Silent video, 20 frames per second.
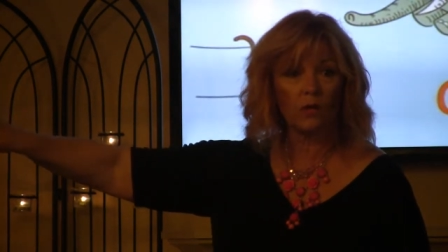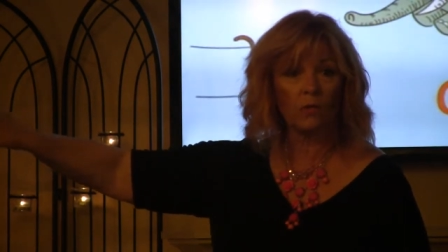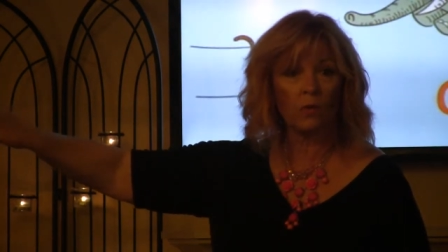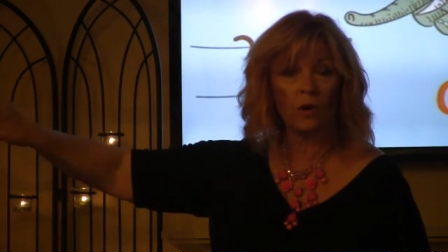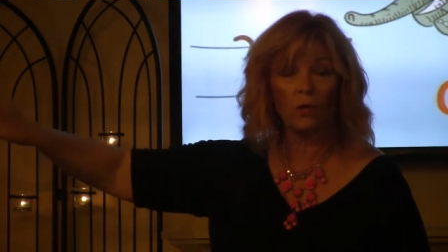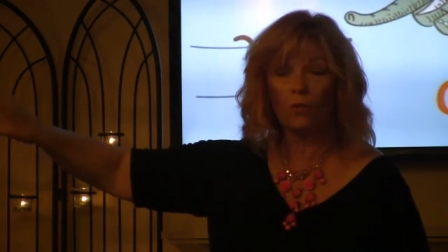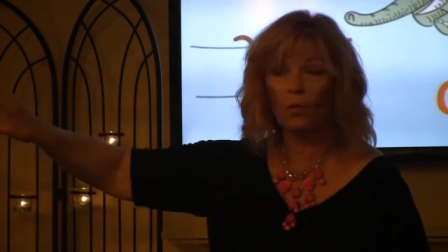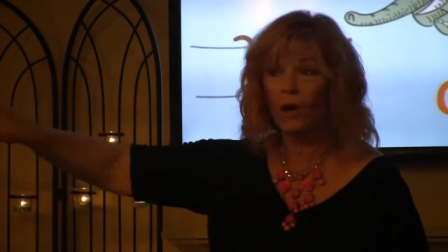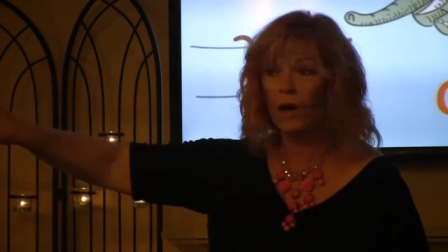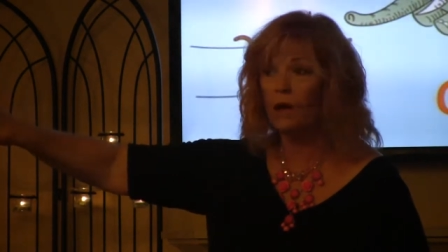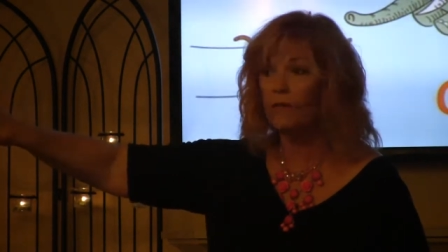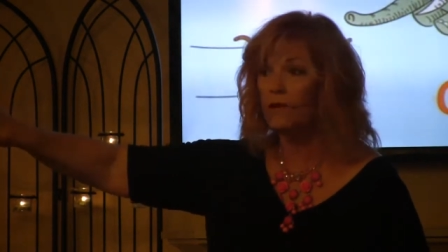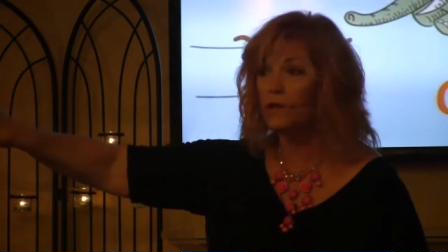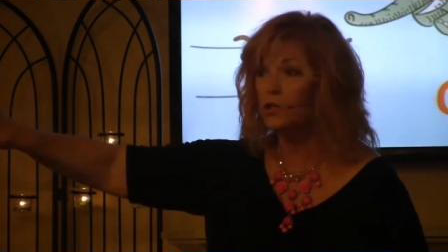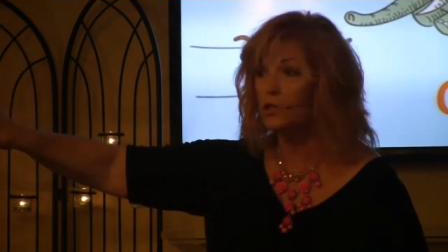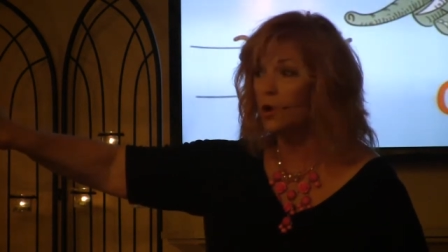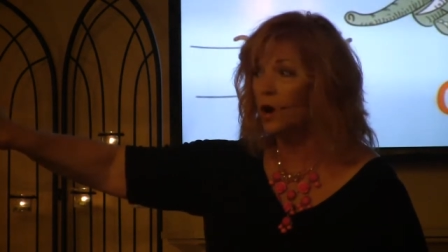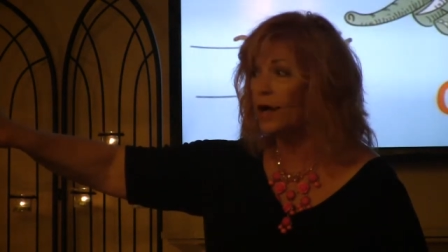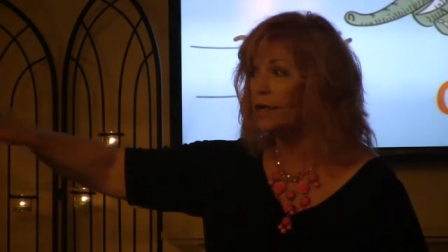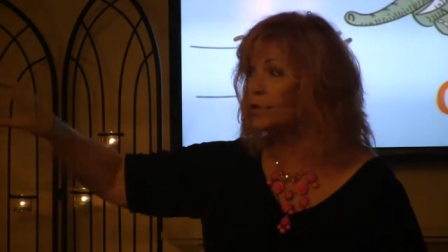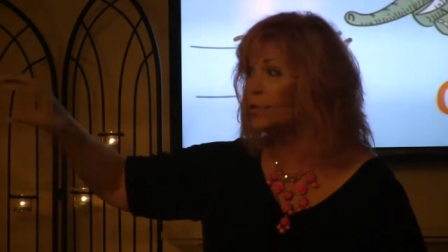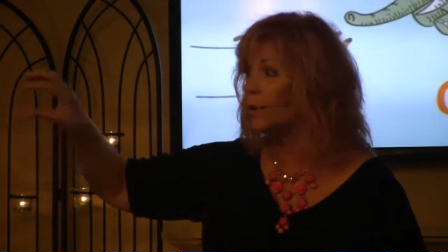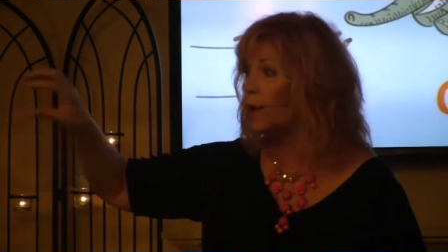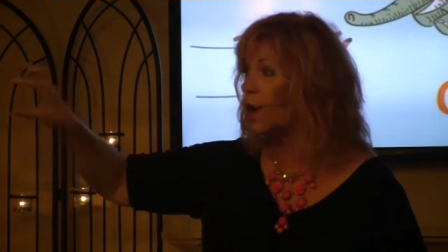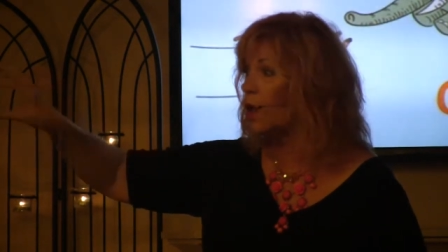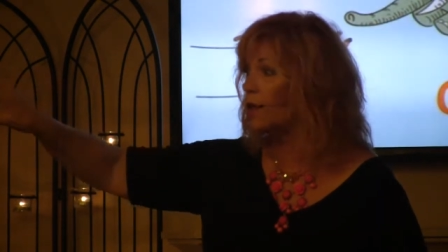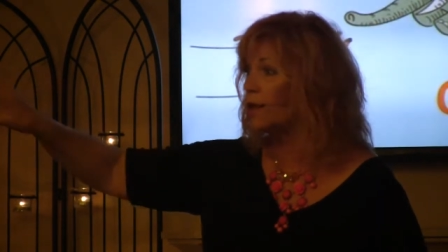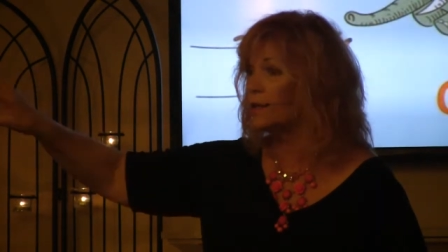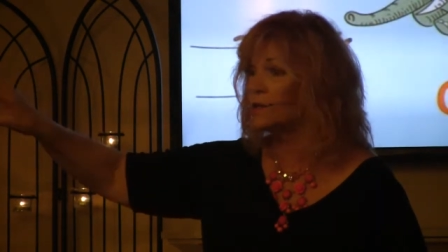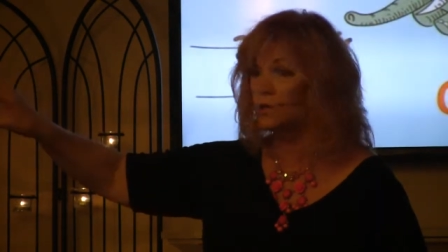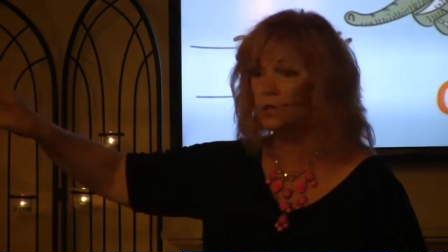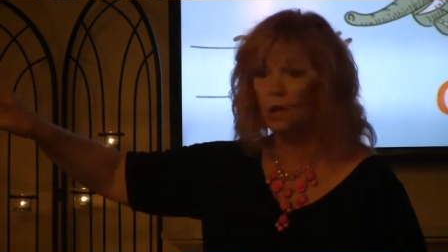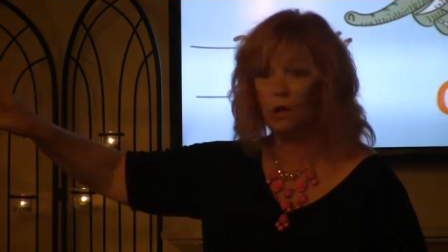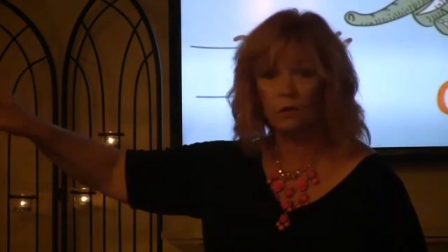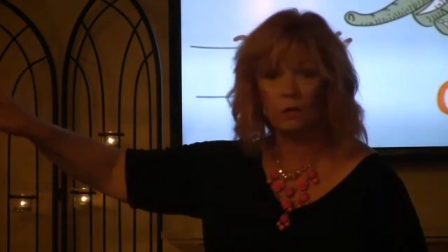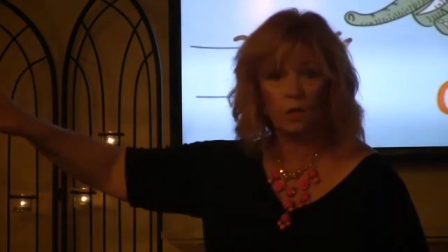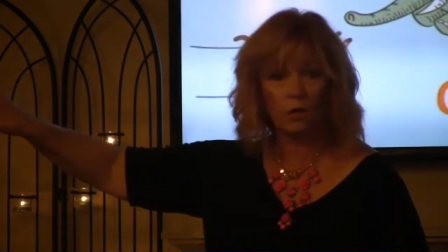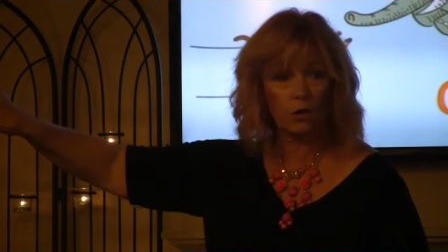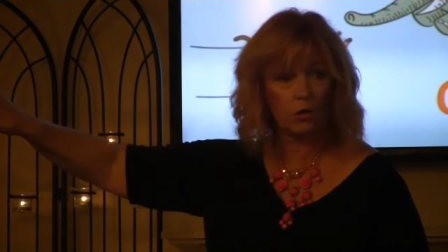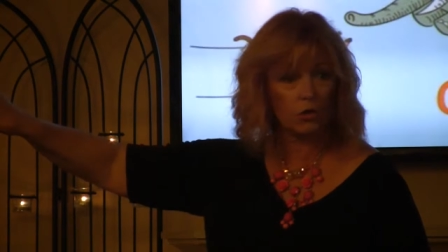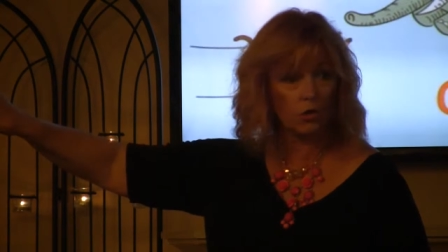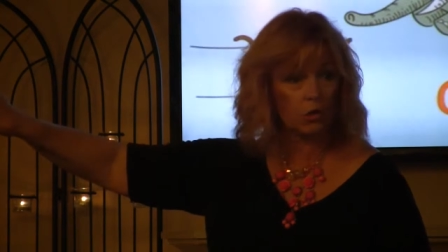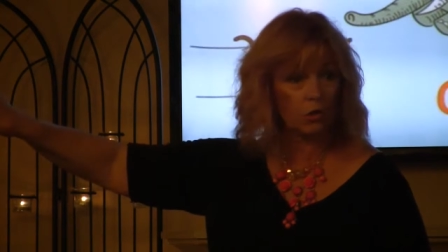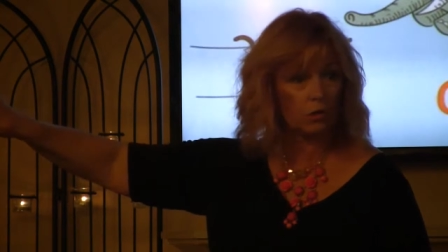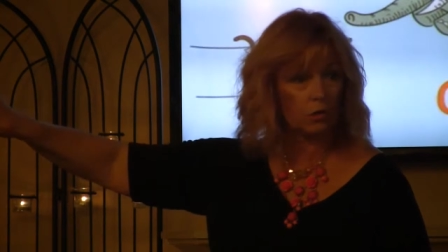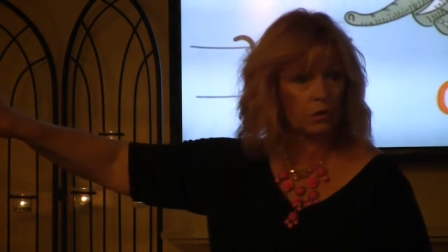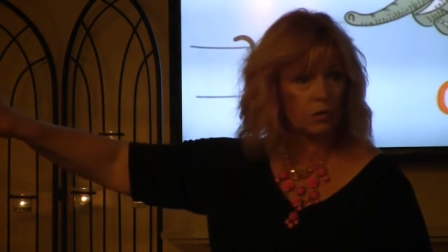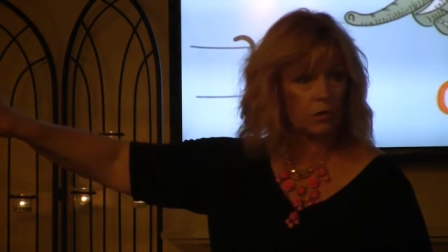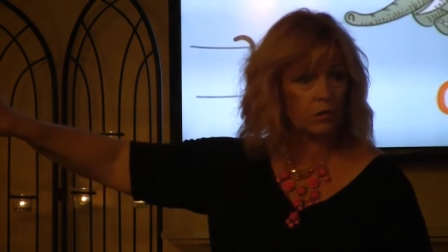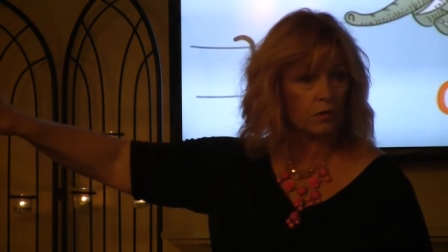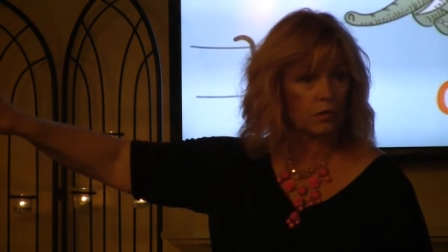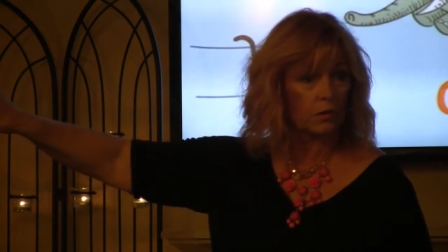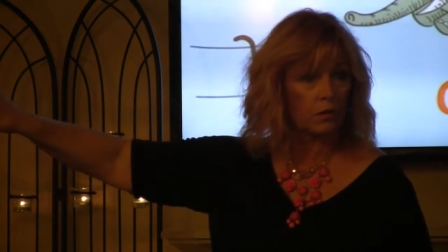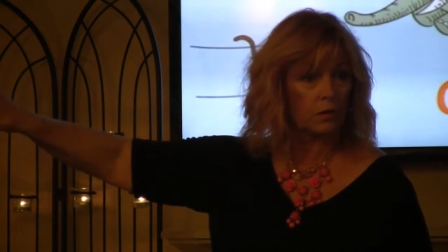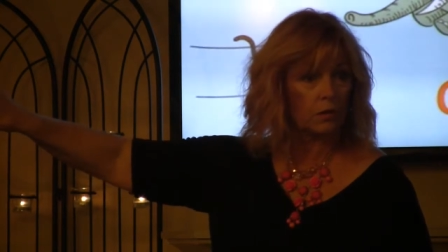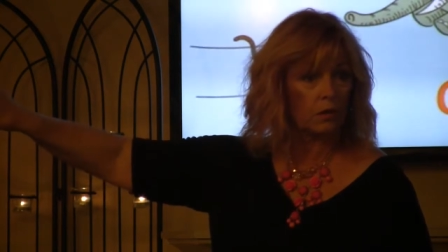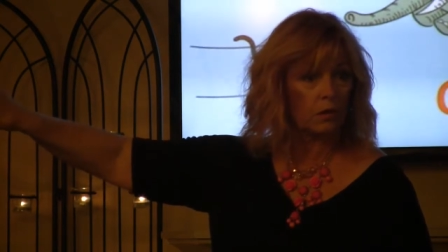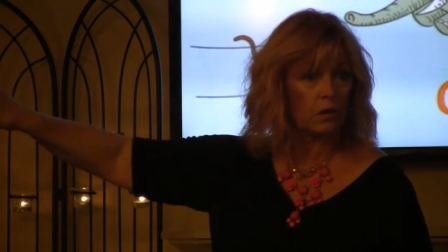and when one of us cries, we all get salt on our shoulders.